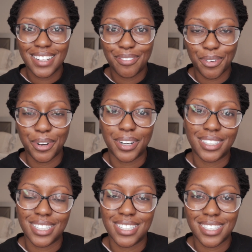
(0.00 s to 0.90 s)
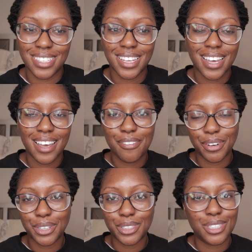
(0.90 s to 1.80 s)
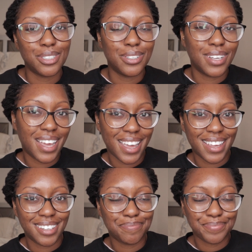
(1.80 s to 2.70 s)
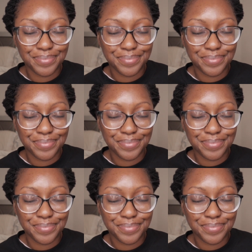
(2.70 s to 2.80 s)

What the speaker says: for this photo shoot and